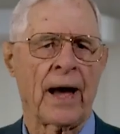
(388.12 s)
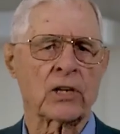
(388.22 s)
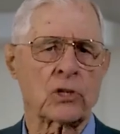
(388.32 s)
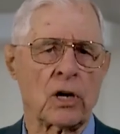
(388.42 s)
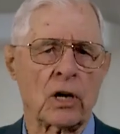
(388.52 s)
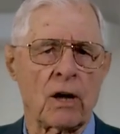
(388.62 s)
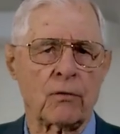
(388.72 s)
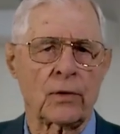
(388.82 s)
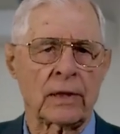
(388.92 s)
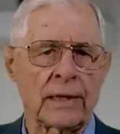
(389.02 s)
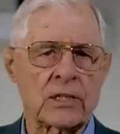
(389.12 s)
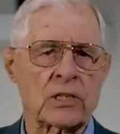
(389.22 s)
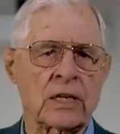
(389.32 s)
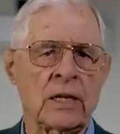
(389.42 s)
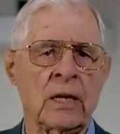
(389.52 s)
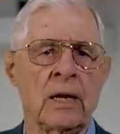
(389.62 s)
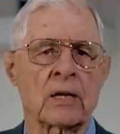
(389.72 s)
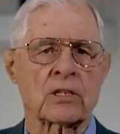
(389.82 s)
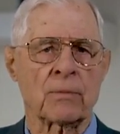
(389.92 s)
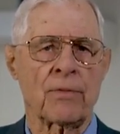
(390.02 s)
I start off with listing
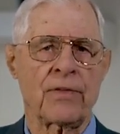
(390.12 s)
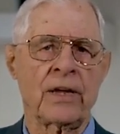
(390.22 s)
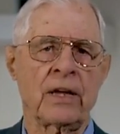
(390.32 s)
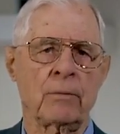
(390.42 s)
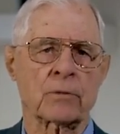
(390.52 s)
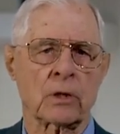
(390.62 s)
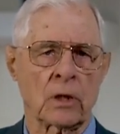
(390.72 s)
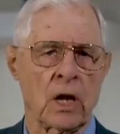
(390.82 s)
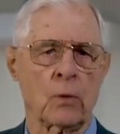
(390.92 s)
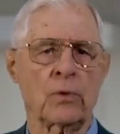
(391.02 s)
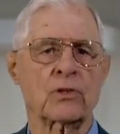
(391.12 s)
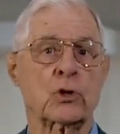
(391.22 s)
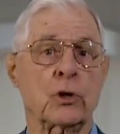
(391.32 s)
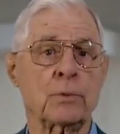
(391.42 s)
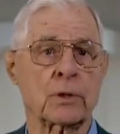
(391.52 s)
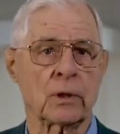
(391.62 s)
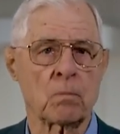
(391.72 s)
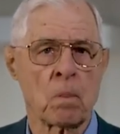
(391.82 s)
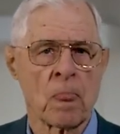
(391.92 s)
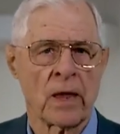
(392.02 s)
some themes along with
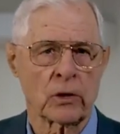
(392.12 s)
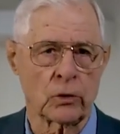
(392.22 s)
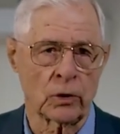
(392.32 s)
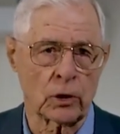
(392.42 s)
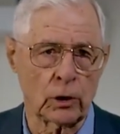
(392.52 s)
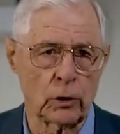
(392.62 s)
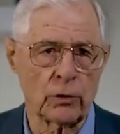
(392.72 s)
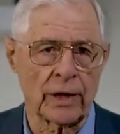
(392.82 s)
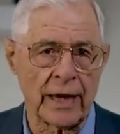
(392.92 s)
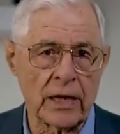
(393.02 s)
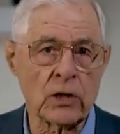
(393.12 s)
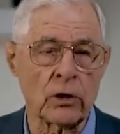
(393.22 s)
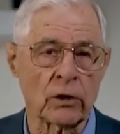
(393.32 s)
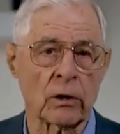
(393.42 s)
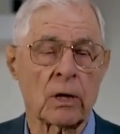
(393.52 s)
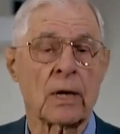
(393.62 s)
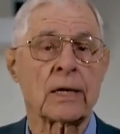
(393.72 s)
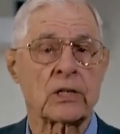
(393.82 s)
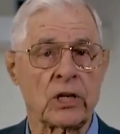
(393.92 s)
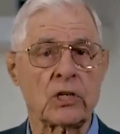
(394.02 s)
scripture to include in your
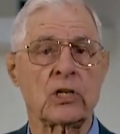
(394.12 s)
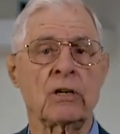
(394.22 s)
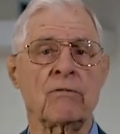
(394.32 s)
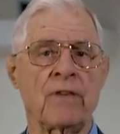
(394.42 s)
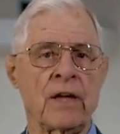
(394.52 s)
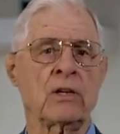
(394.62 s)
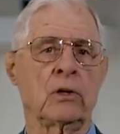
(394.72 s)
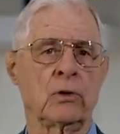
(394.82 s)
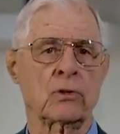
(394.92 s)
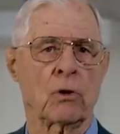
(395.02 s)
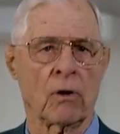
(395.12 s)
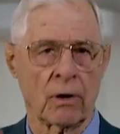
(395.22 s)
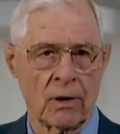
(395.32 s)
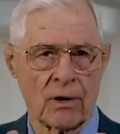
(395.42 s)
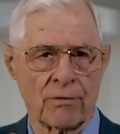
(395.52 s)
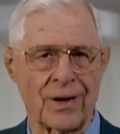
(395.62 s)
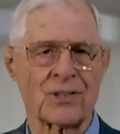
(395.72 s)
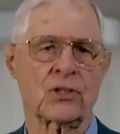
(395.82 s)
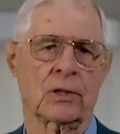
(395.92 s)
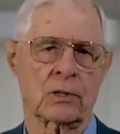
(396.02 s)
teaching venues or
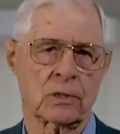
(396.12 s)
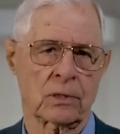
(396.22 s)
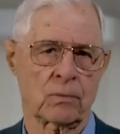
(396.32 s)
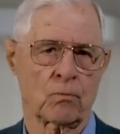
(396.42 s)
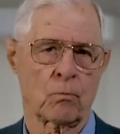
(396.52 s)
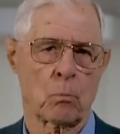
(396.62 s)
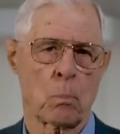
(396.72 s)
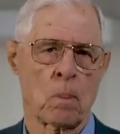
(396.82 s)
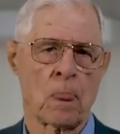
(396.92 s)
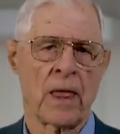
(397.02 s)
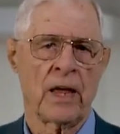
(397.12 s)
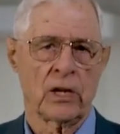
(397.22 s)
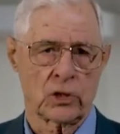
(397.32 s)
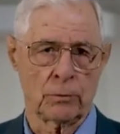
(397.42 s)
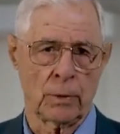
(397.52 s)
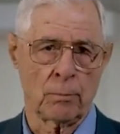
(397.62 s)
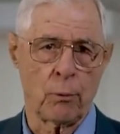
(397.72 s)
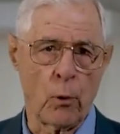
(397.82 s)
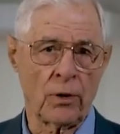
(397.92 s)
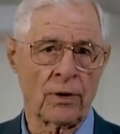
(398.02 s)
faucets. Some
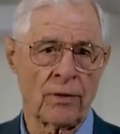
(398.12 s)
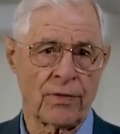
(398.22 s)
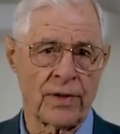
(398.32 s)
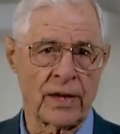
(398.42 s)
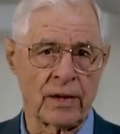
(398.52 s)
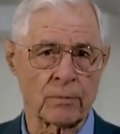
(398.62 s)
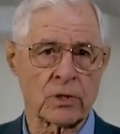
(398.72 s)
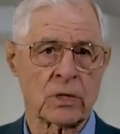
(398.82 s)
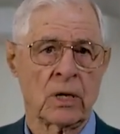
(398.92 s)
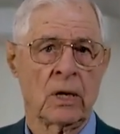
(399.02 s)
important themes